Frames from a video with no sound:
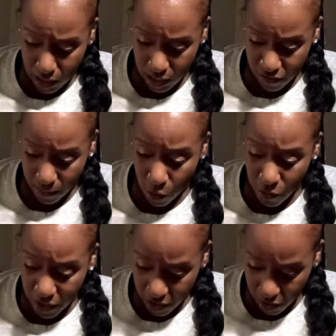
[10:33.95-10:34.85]
if I'm
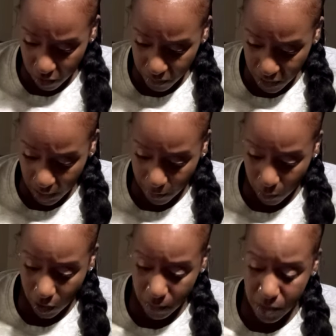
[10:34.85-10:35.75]
over here and I'm
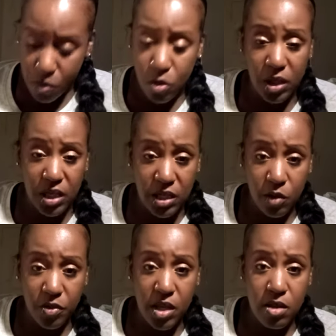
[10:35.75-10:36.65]
around people who are getting
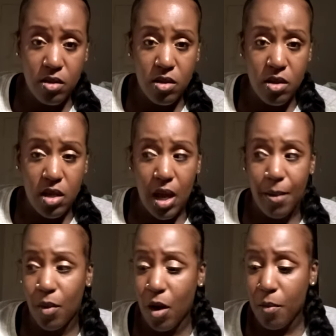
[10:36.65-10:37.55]
healthy, I'm
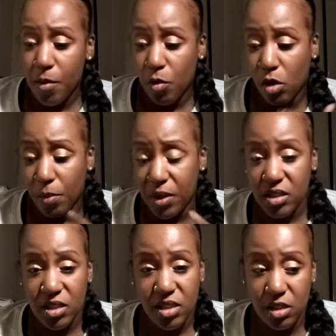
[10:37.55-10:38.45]
around people who are being
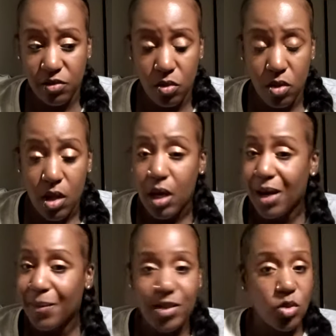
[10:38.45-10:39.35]
successful, I
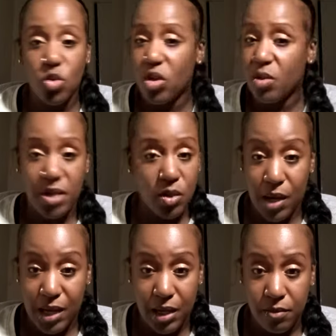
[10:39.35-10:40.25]
might as well join a
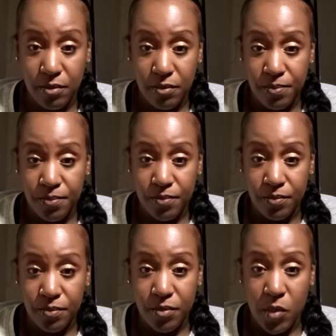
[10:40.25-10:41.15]
bandwagon.
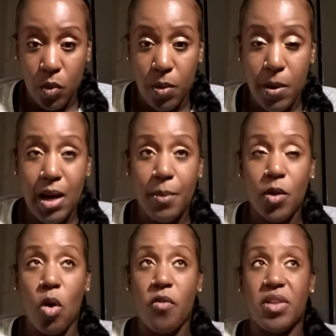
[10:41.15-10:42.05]
We may not be
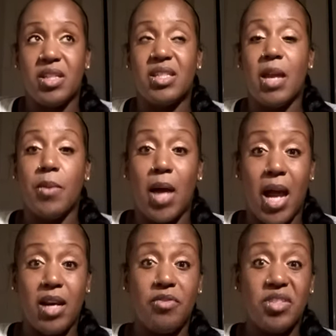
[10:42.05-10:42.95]
going for the same
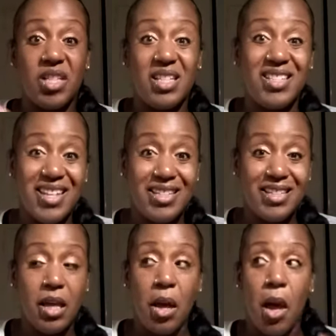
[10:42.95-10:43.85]
kind of success,
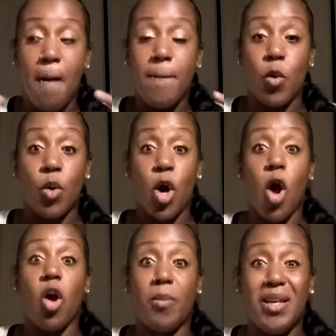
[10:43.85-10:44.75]
but we're all
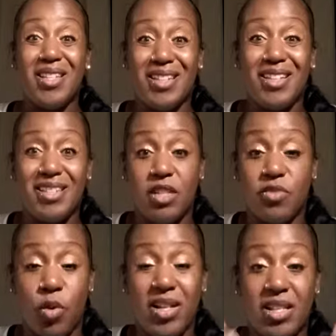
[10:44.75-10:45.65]
going to be
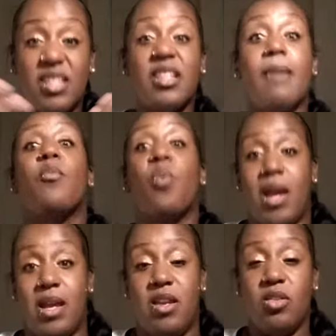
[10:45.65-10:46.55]
successful in some
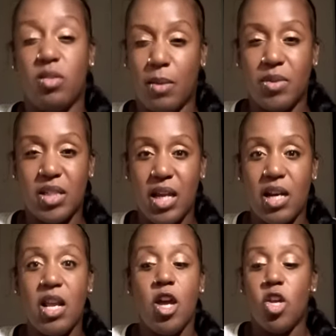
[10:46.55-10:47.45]
way. You see what I'm saying?
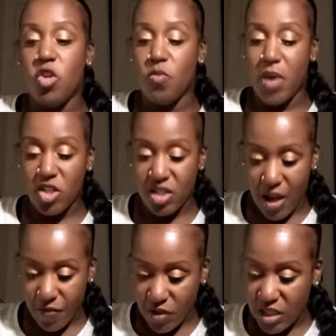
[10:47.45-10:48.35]
You may just
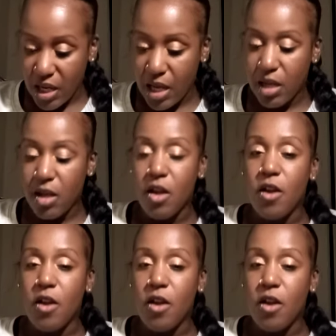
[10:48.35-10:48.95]
have to take